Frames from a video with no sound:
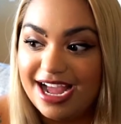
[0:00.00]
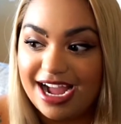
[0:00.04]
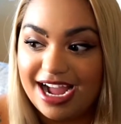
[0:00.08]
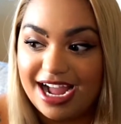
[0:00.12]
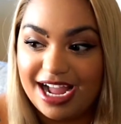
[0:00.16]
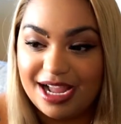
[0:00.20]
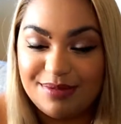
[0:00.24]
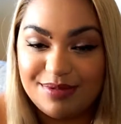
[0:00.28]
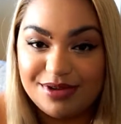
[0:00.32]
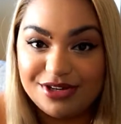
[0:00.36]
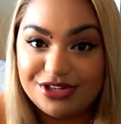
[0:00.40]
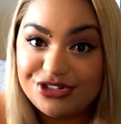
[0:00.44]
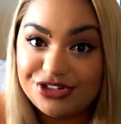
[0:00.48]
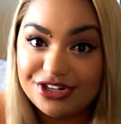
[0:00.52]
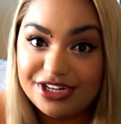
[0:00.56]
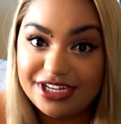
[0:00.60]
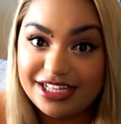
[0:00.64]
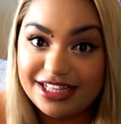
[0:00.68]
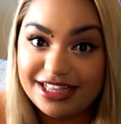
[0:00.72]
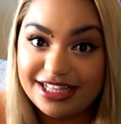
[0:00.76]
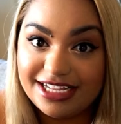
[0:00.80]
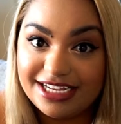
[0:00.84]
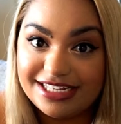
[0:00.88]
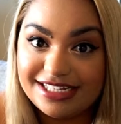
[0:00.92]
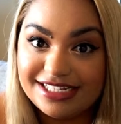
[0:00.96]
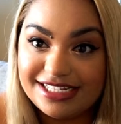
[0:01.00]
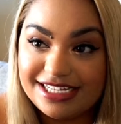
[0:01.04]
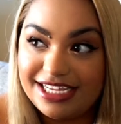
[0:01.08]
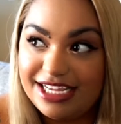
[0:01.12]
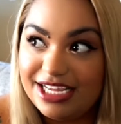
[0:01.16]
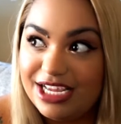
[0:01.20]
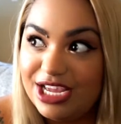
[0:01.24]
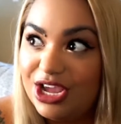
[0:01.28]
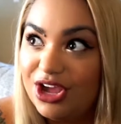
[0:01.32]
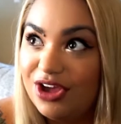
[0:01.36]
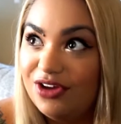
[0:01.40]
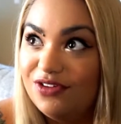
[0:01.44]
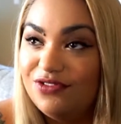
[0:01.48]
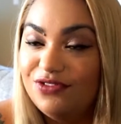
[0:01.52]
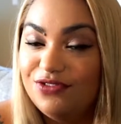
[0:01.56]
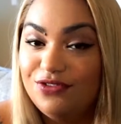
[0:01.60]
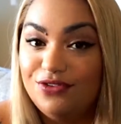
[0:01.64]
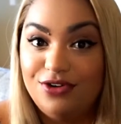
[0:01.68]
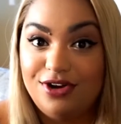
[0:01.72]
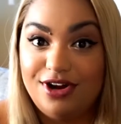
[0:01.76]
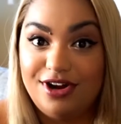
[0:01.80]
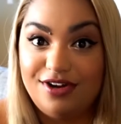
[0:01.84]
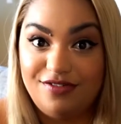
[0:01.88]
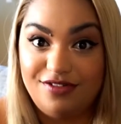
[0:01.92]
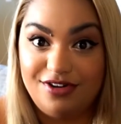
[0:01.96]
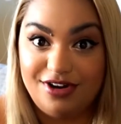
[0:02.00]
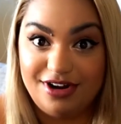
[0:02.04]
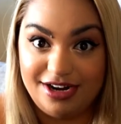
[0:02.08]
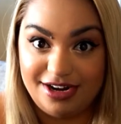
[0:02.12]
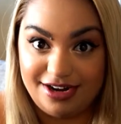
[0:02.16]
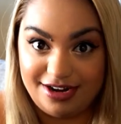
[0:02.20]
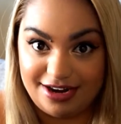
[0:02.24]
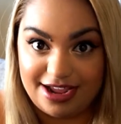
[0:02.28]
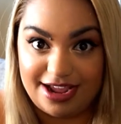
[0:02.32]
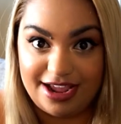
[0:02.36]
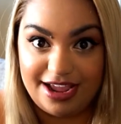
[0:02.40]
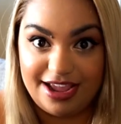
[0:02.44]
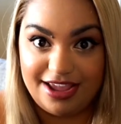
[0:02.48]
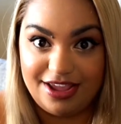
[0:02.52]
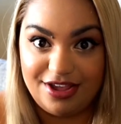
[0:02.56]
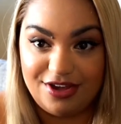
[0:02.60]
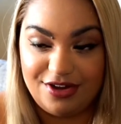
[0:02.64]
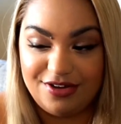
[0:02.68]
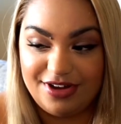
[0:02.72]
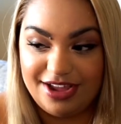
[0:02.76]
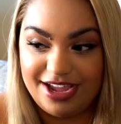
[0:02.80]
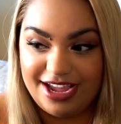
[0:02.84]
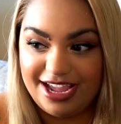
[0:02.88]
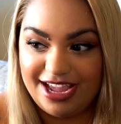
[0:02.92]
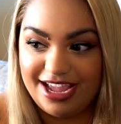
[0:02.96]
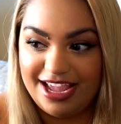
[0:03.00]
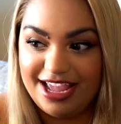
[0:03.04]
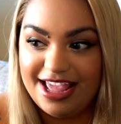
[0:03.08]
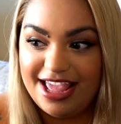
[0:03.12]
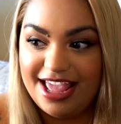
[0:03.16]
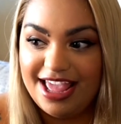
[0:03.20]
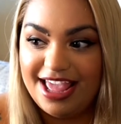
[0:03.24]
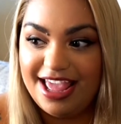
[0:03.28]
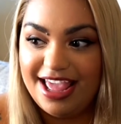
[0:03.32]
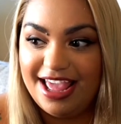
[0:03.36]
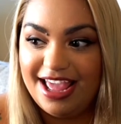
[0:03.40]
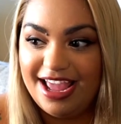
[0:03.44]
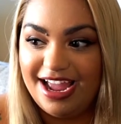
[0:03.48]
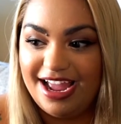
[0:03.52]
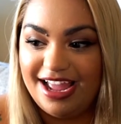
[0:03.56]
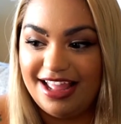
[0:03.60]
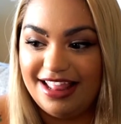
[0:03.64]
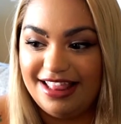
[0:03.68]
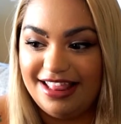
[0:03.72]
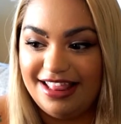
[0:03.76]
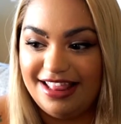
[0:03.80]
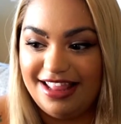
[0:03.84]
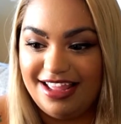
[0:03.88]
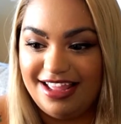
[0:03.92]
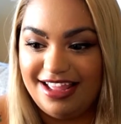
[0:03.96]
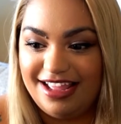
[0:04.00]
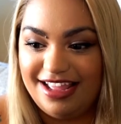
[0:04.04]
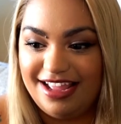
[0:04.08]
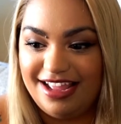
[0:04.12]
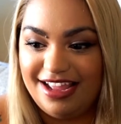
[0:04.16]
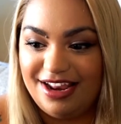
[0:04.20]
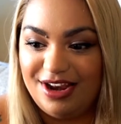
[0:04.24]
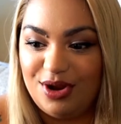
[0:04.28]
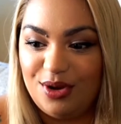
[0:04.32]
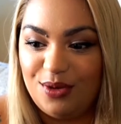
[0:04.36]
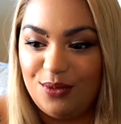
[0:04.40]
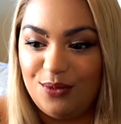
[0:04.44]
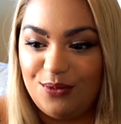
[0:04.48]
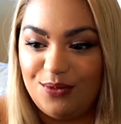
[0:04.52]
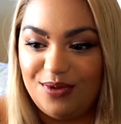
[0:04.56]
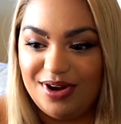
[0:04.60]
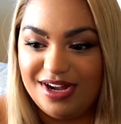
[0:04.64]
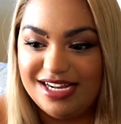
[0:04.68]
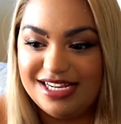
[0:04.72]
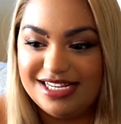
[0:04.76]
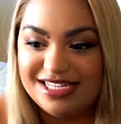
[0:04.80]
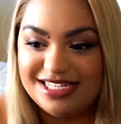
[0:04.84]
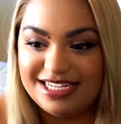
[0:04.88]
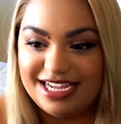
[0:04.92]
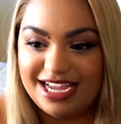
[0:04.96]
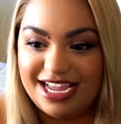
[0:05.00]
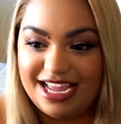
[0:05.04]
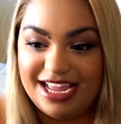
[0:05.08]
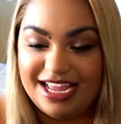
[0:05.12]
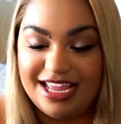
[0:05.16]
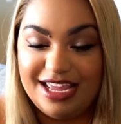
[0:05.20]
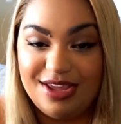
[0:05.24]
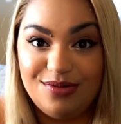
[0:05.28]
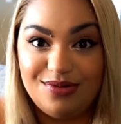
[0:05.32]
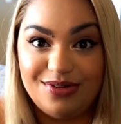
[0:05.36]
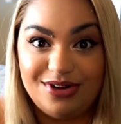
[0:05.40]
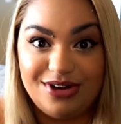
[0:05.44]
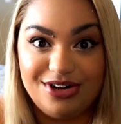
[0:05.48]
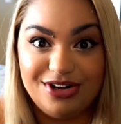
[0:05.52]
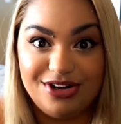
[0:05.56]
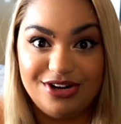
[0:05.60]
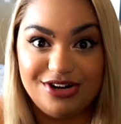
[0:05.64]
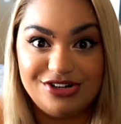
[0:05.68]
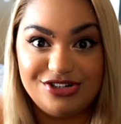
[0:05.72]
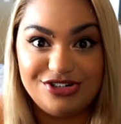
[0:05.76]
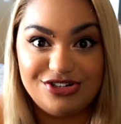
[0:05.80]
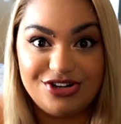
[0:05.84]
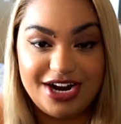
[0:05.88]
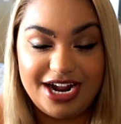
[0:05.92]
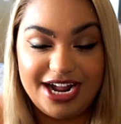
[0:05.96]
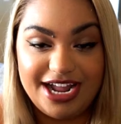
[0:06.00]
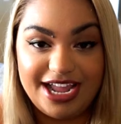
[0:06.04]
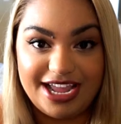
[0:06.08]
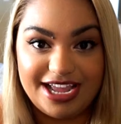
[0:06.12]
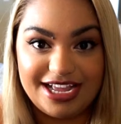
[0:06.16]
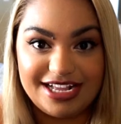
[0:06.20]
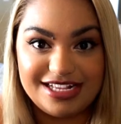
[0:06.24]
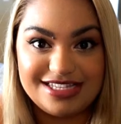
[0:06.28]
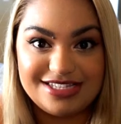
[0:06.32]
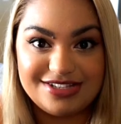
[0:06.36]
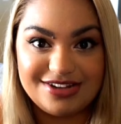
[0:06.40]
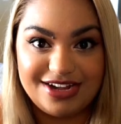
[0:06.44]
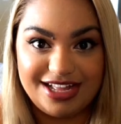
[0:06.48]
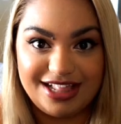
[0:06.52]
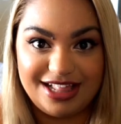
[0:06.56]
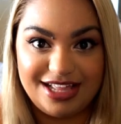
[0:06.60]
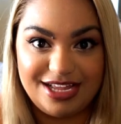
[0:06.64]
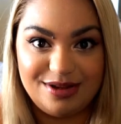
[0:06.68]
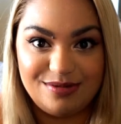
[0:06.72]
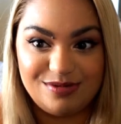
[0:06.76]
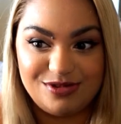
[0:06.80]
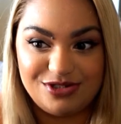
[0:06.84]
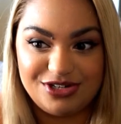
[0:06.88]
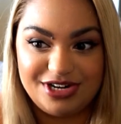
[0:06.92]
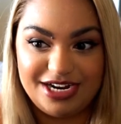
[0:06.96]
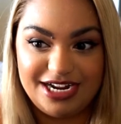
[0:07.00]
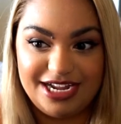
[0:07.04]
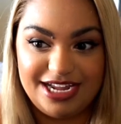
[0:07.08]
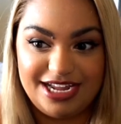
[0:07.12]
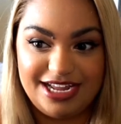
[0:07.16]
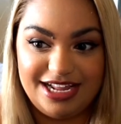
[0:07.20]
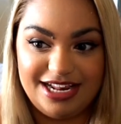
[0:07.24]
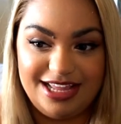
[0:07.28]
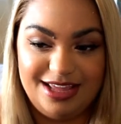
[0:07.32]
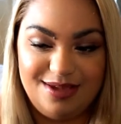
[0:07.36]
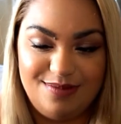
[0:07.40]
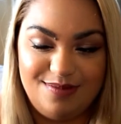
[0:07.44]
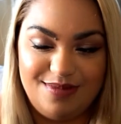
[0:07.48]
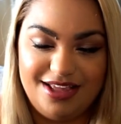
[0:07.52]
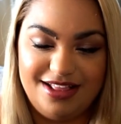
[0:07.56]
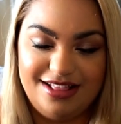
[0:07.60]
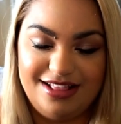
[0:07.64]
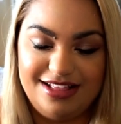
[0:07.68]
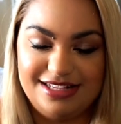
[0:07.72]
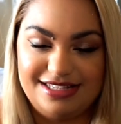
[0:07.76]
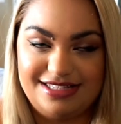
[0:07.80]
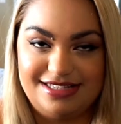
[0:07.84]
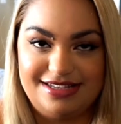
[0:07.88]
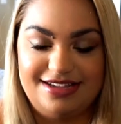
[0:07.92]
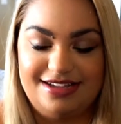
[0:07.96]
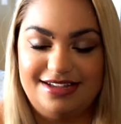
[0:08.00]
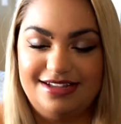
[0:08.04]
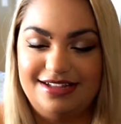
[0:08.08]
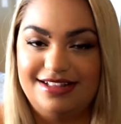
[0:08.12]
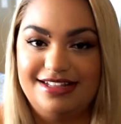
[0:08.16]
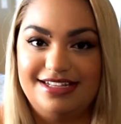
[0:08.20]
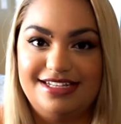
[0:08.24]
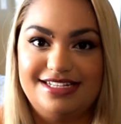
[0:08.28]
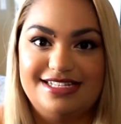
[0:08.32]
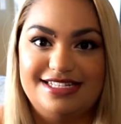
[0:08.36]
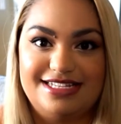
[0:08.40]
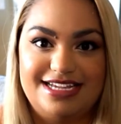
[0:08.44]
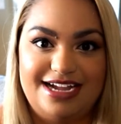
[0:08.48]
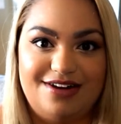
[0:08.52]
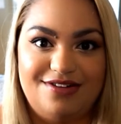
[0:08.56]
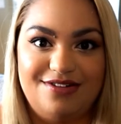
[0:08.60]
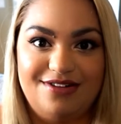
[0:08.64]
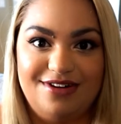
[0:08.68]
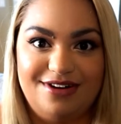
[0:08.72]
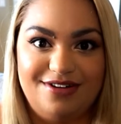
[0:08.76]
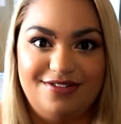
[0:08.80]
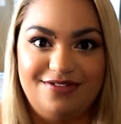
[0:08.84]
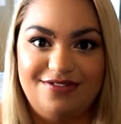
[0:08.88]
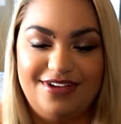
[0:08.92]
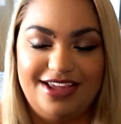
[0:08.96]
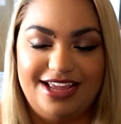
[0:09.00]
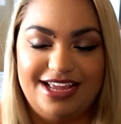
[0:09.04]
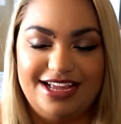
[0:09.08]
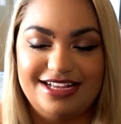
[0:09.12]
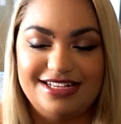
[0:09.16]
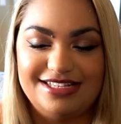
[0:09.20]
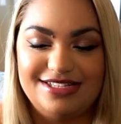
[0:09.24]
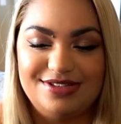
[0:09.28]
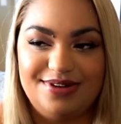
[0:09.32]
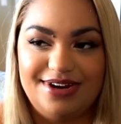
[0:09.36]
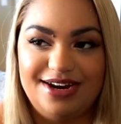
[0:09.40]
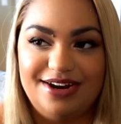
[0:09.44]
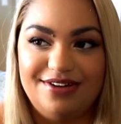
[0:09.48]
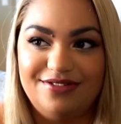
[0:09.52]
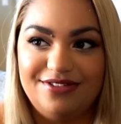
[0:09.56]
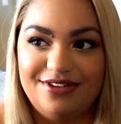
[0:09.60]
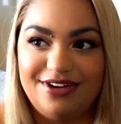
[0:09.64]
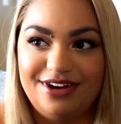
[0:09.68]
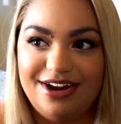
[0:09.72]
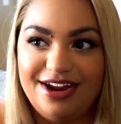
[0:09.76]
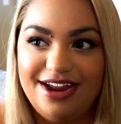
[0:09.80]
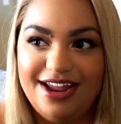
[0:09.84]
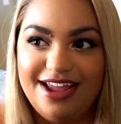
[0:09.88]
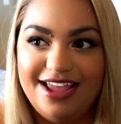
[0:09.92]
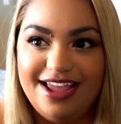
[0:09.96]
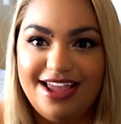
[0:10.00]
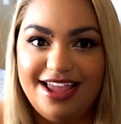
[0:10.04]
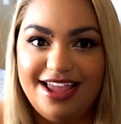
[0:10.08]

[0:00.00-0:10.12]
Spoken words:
I've been drinking that tea forever and a day, okay? And then one day he wanted to try it, so I let him try it, and he made this ugly sour face, whatever.